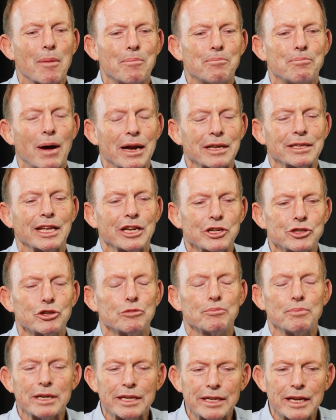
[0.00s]
But there
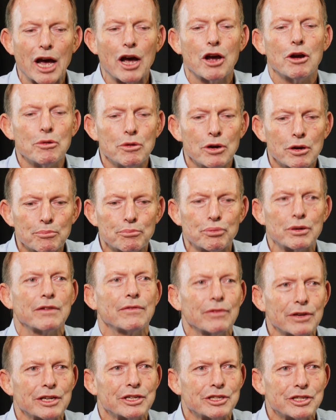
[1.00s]
should be no
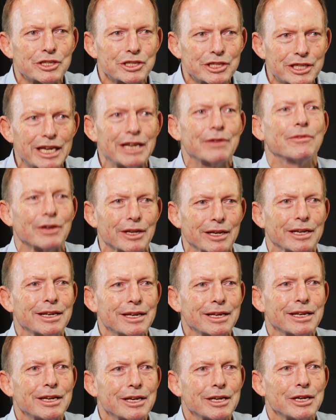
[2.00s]
privileges given
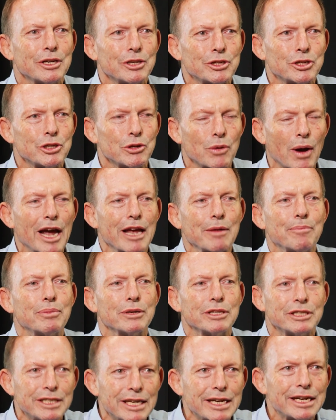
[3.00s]
to a
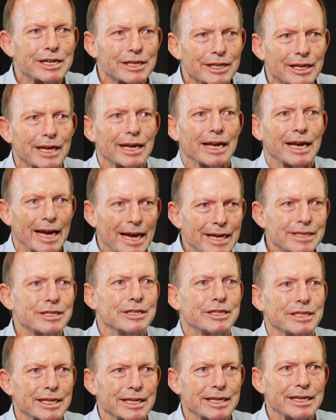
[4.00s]
particular
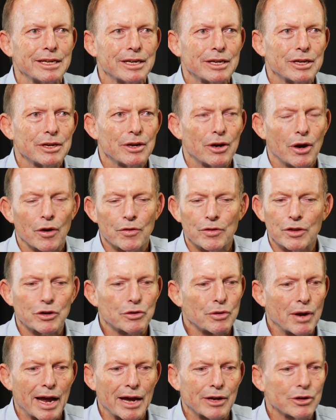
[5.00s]
entity on the
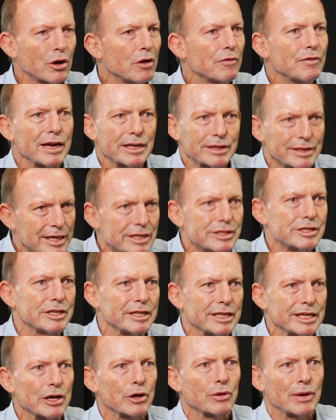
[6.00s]
ground of
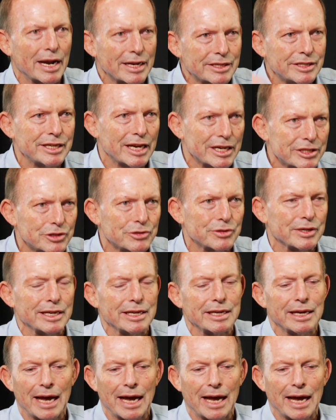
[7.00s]
ethnicity or ancestry.